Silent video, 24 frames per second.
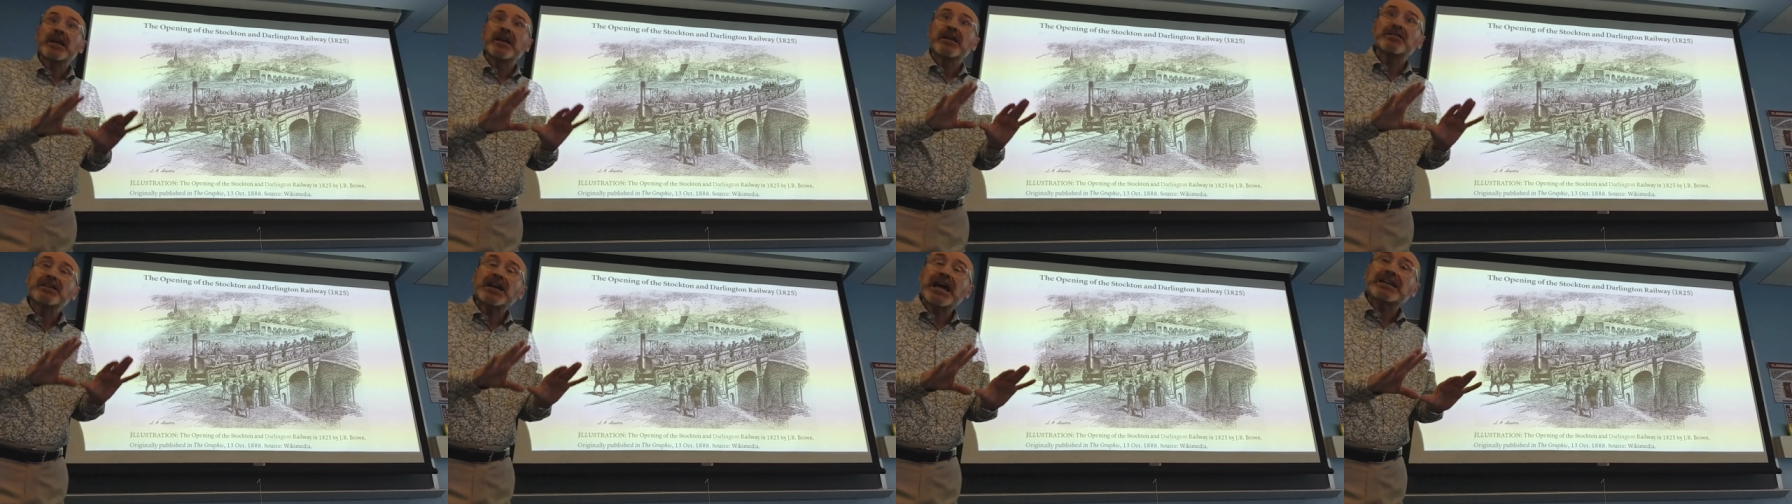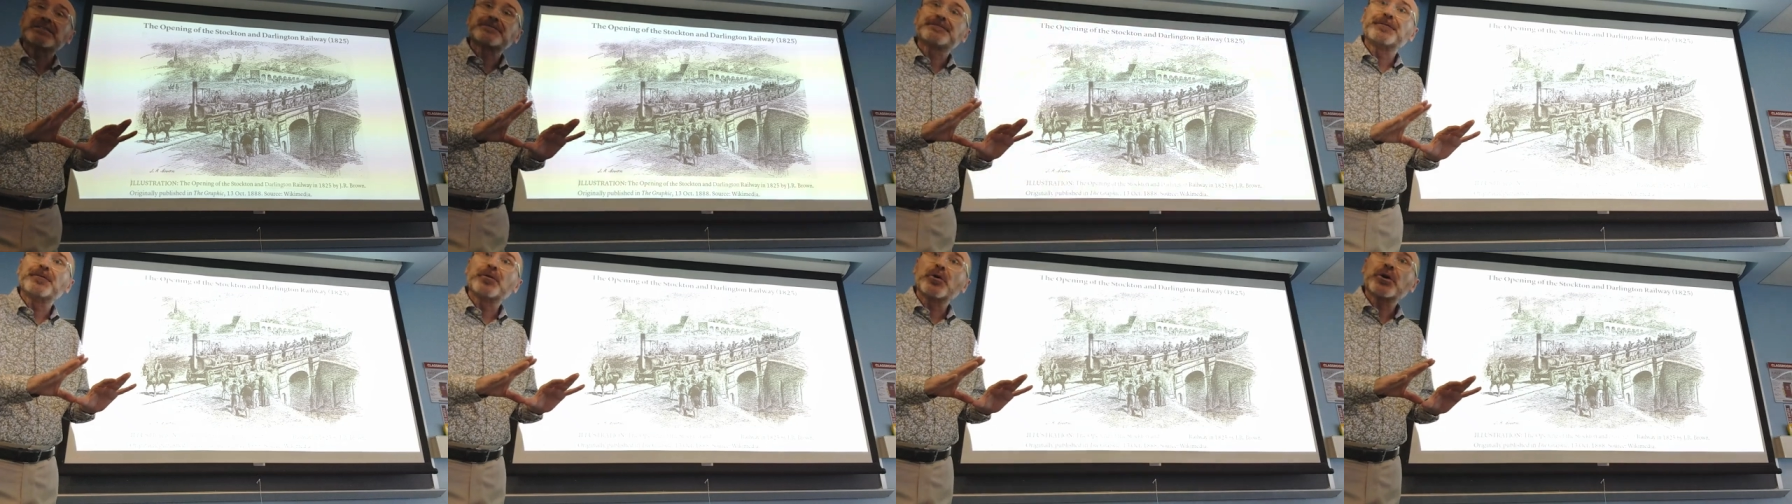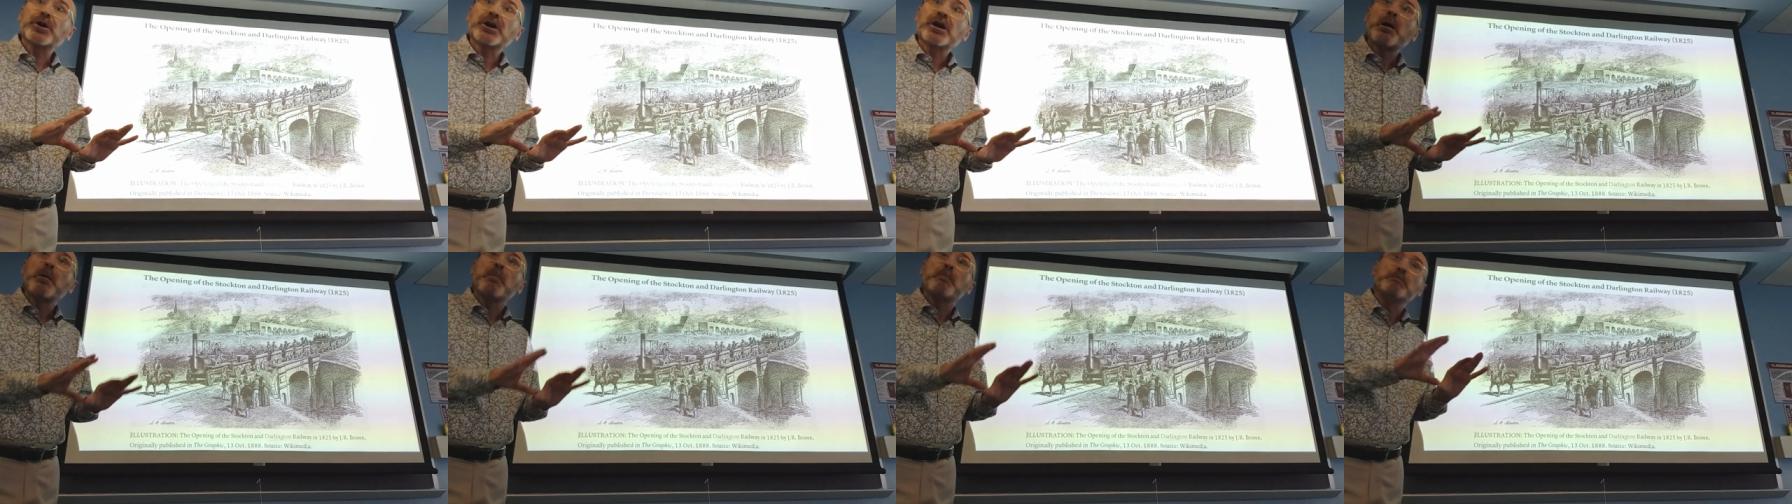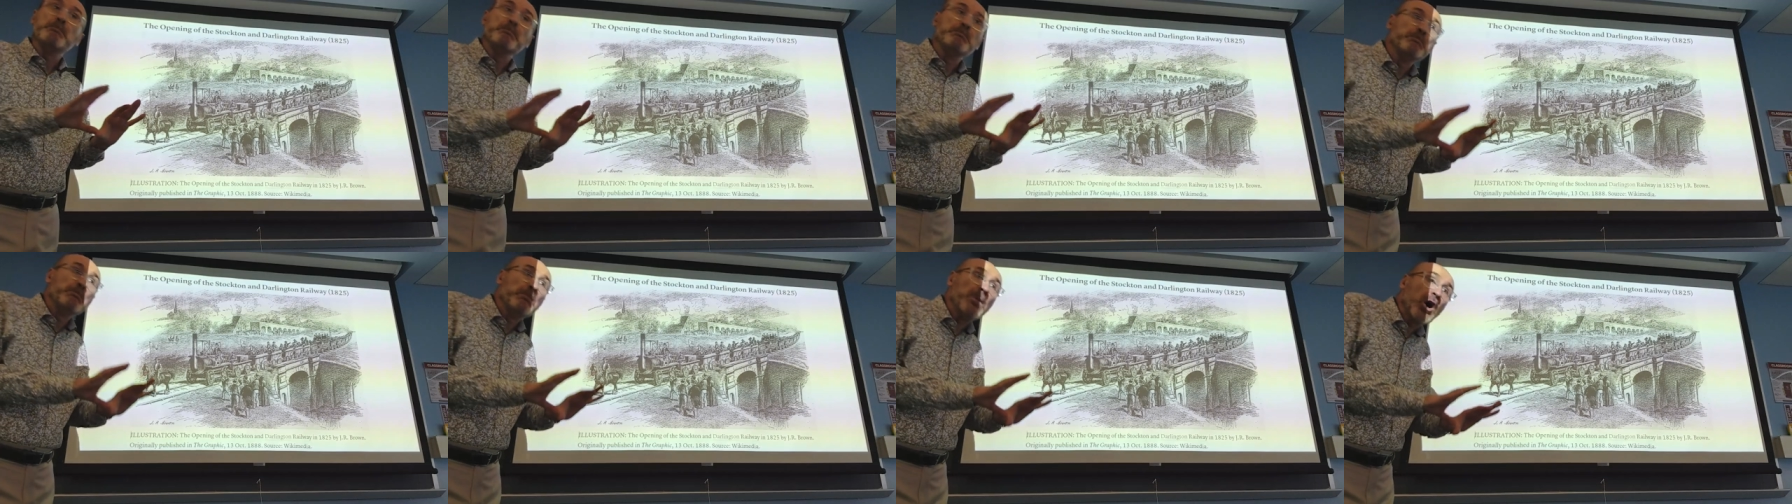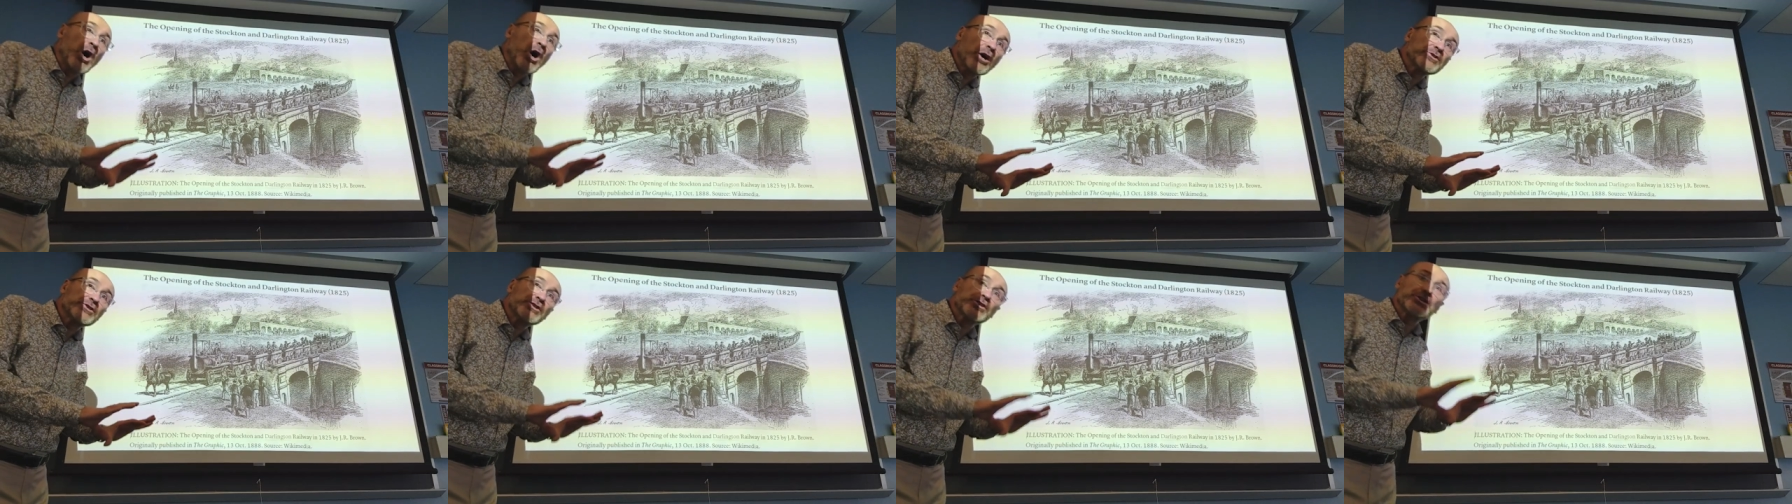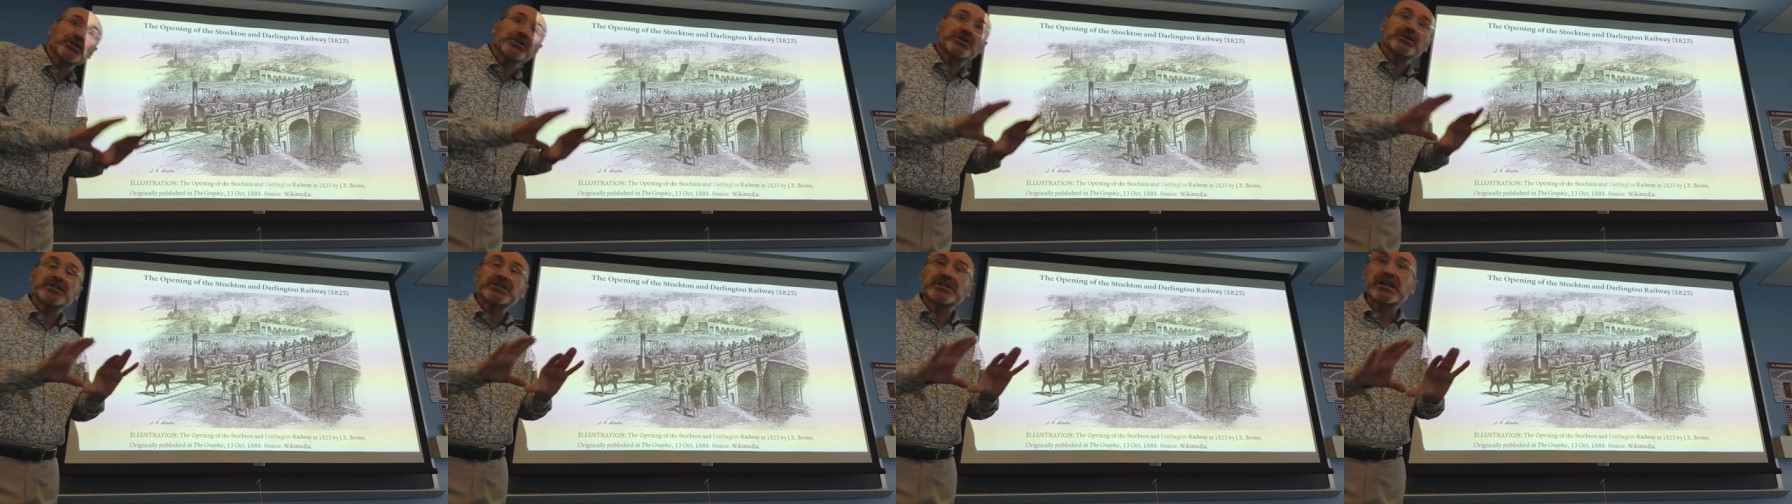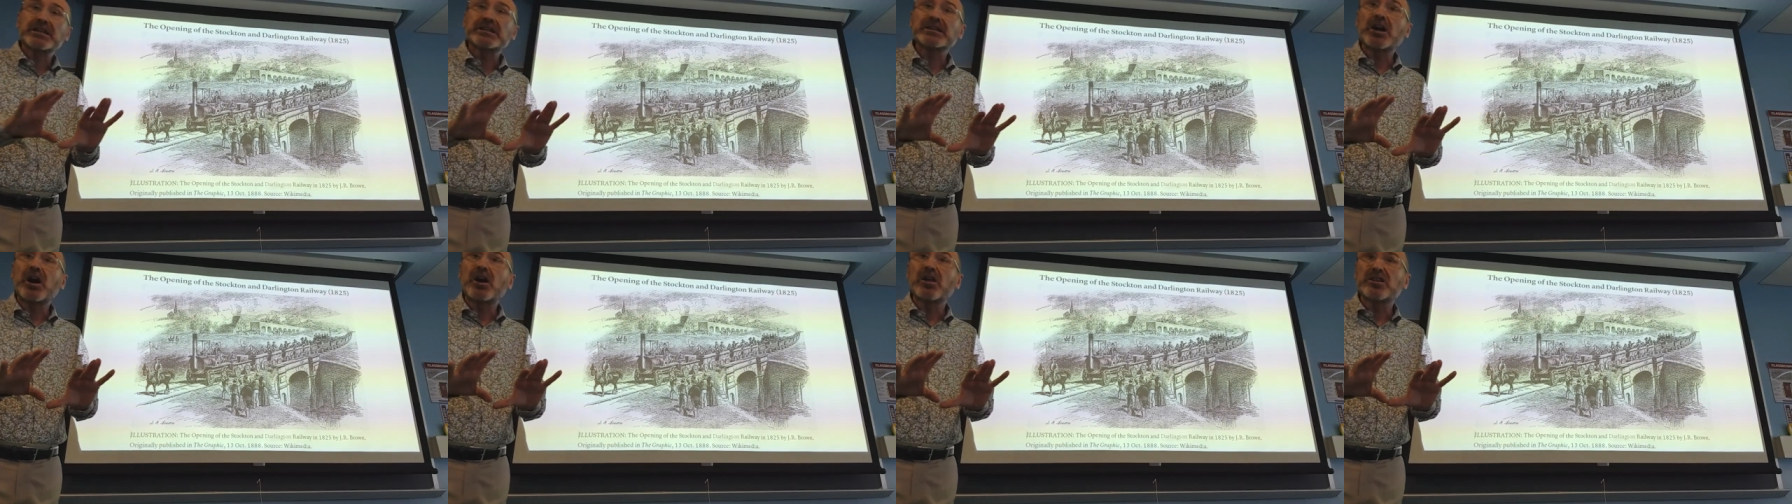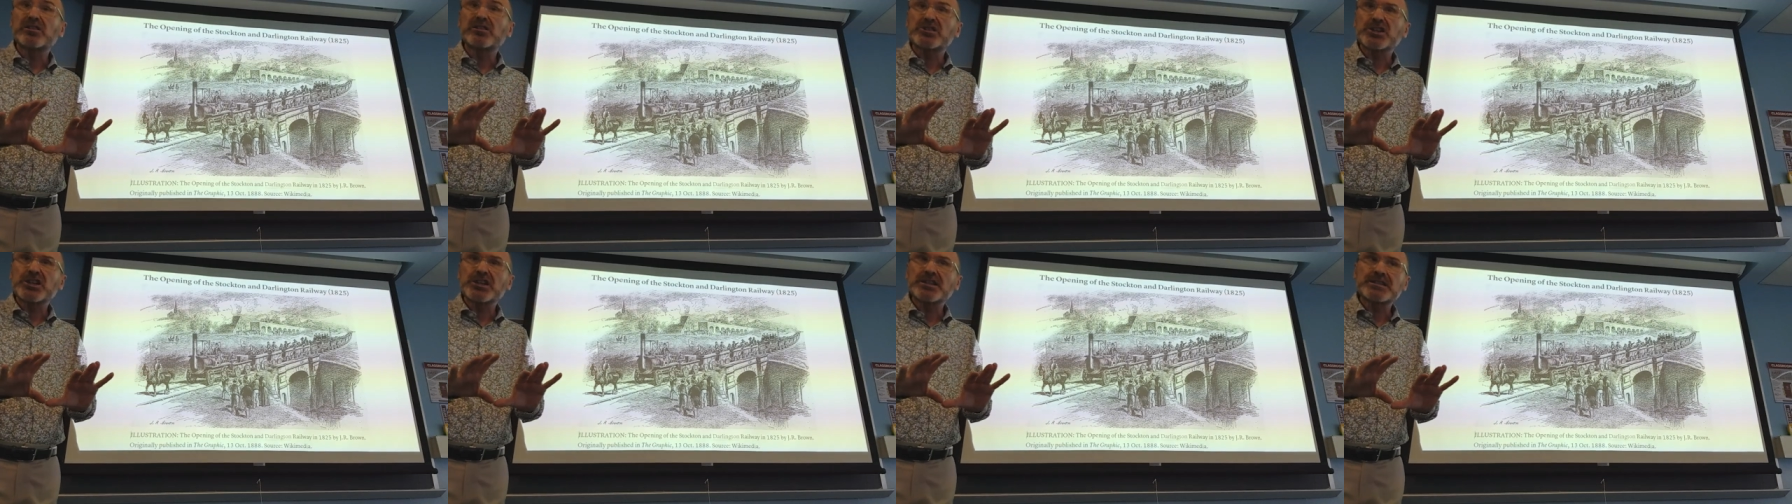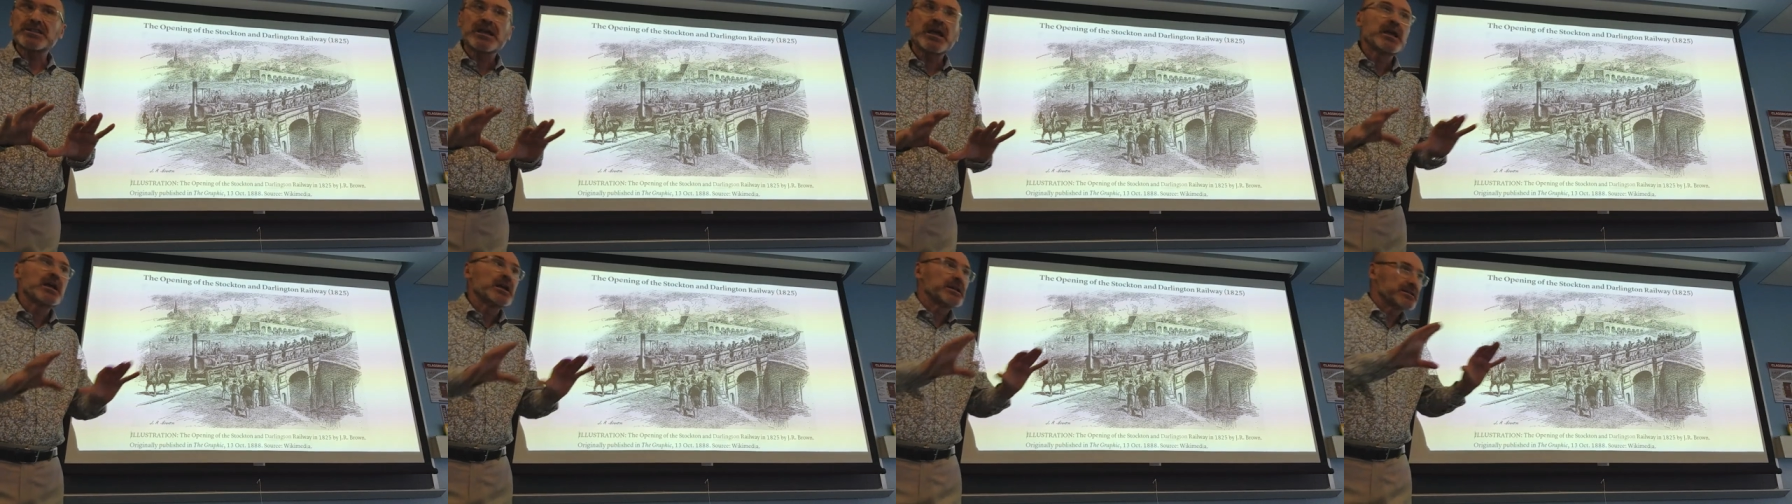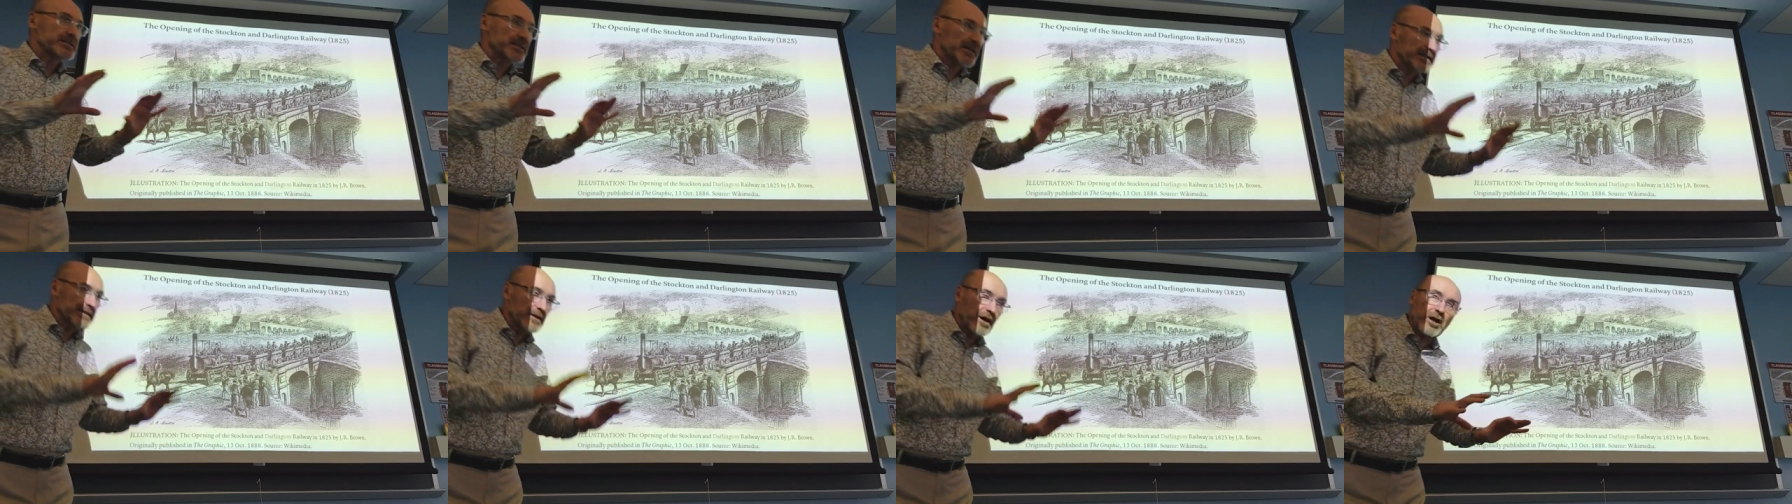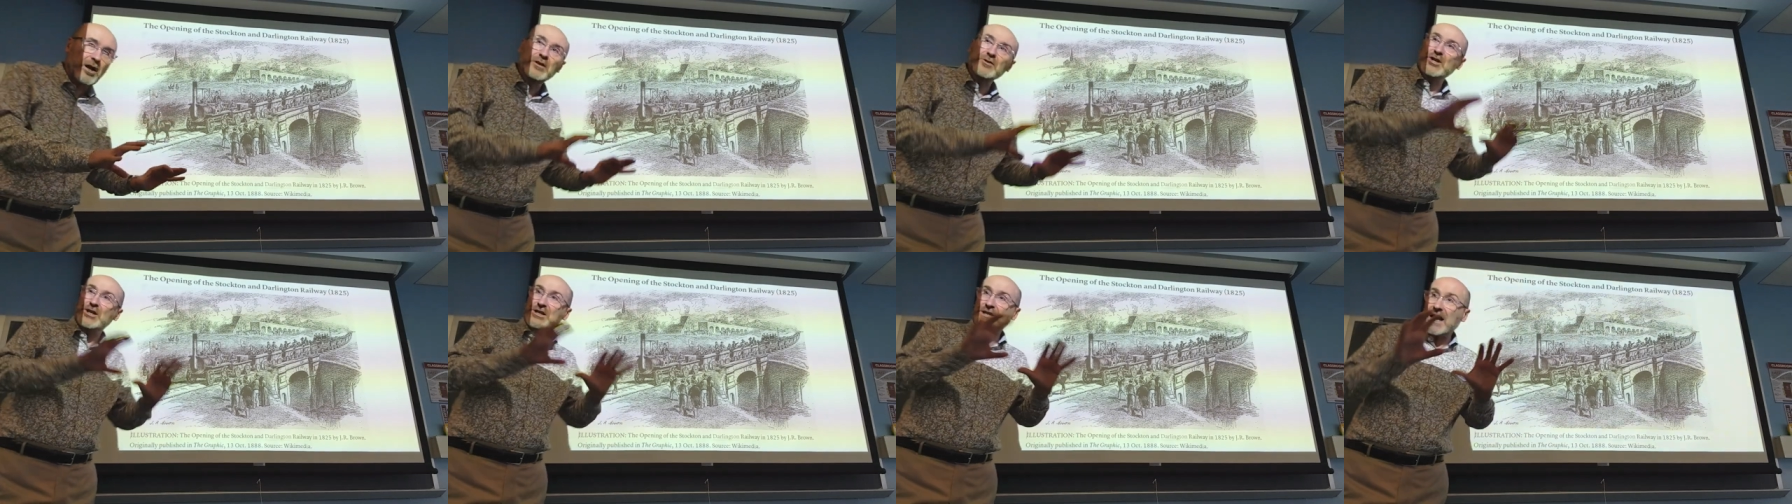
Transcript: that for modern technologies, technologies